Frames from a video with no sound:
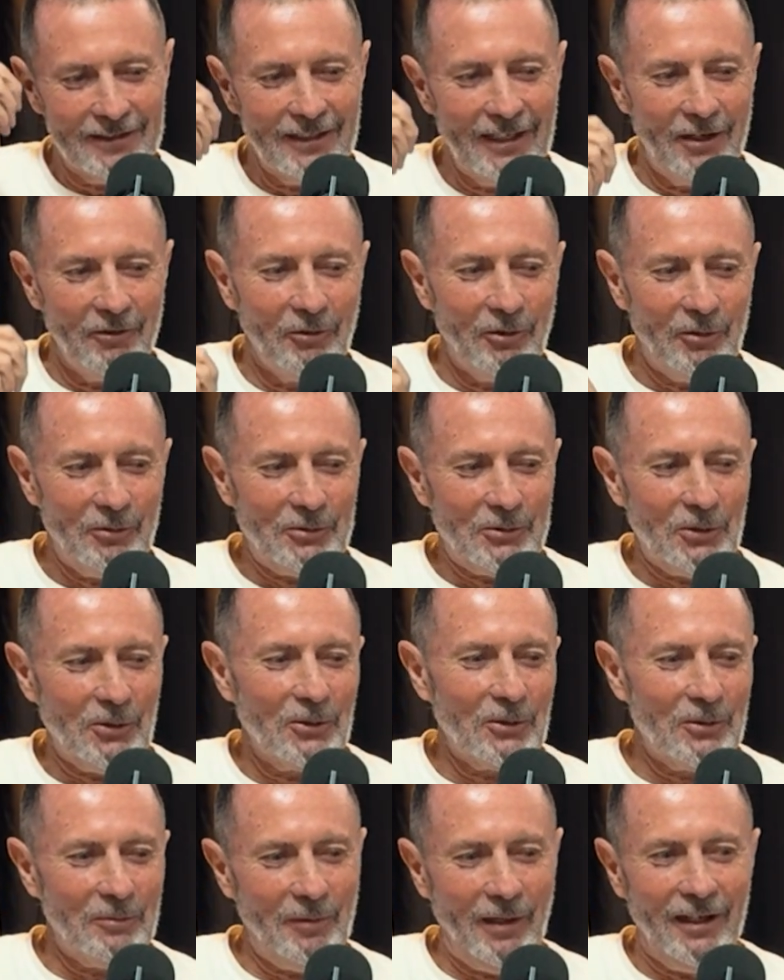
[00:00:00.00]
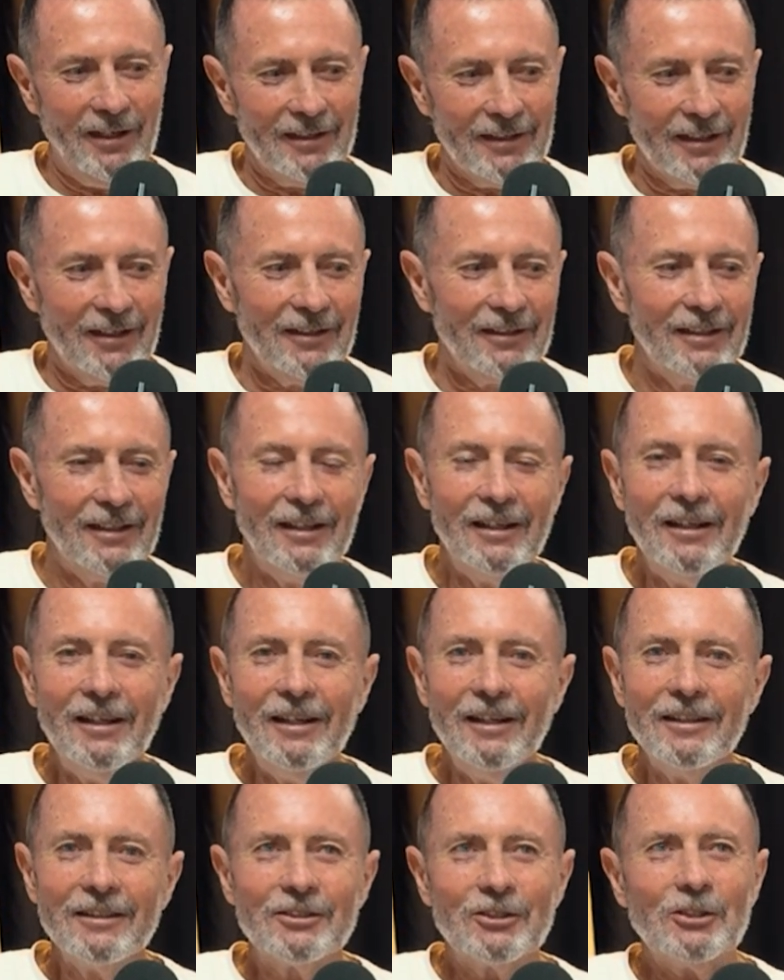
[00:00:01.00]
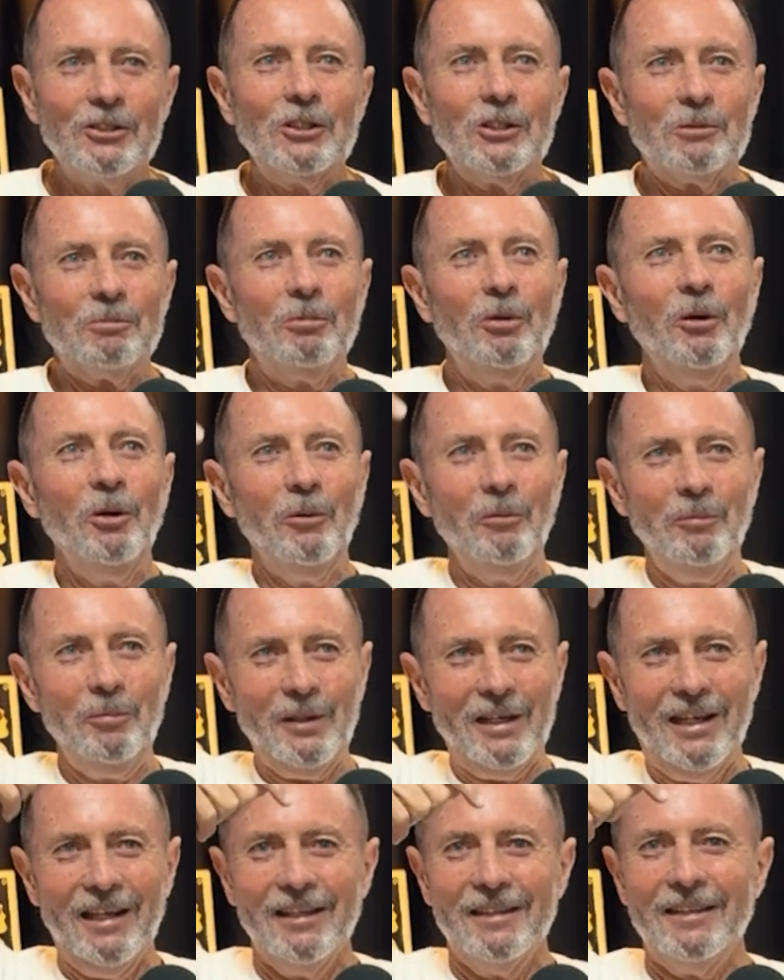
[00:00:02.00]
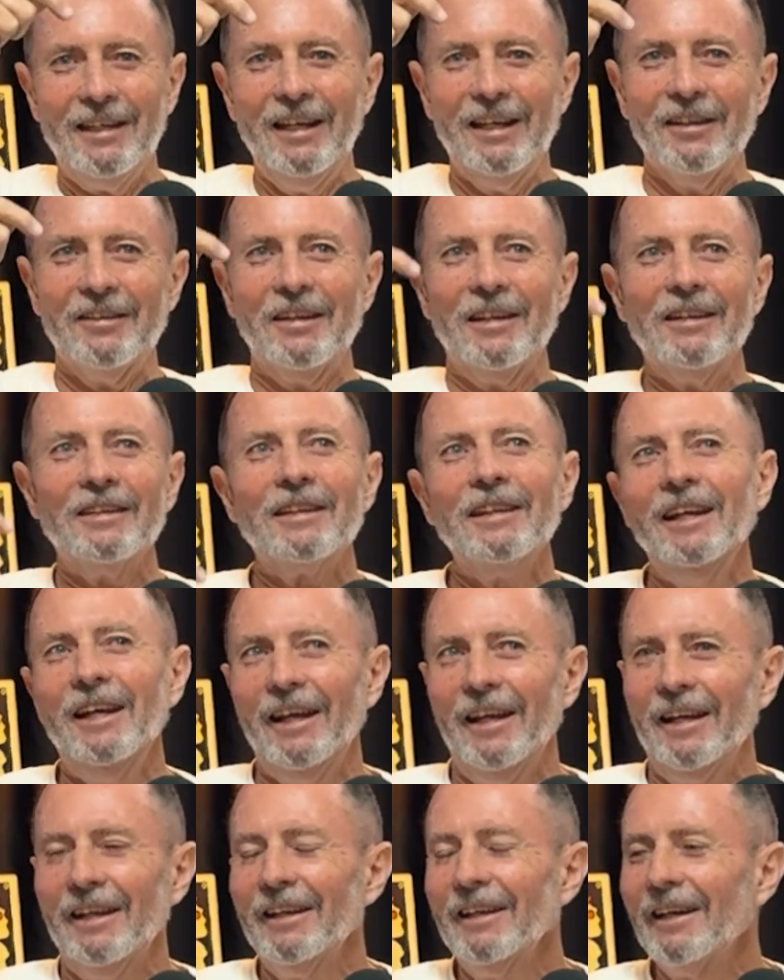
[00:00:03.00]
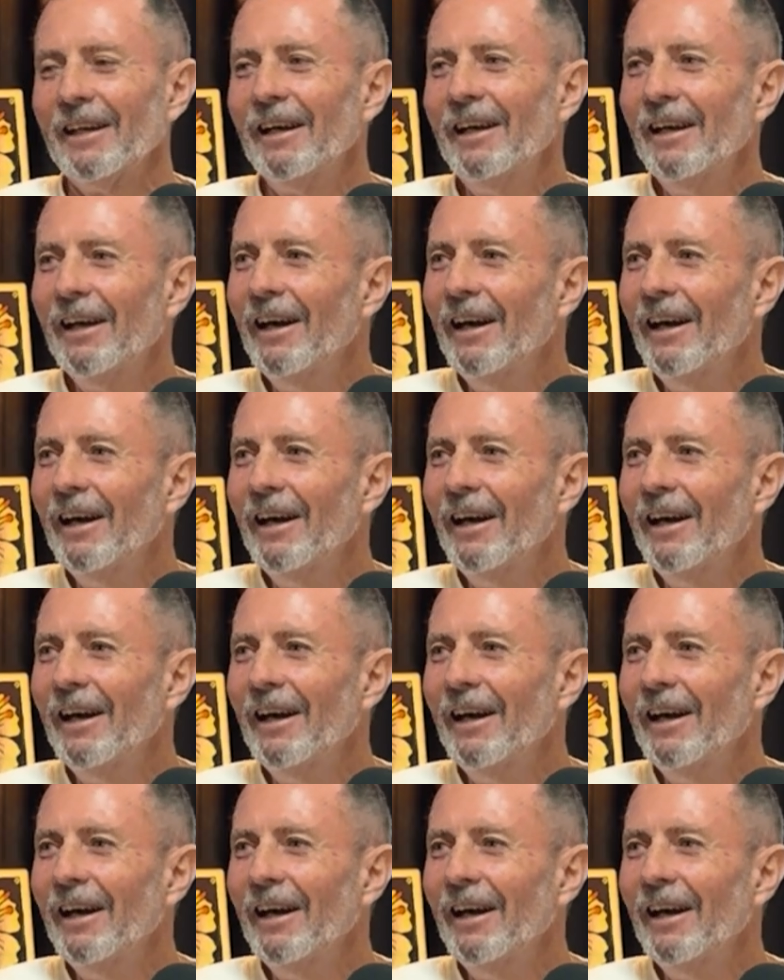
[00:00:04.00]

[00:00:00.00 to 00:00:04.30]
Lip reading: "Yeah, we were talking about it, and going, should just pour beer down the thing."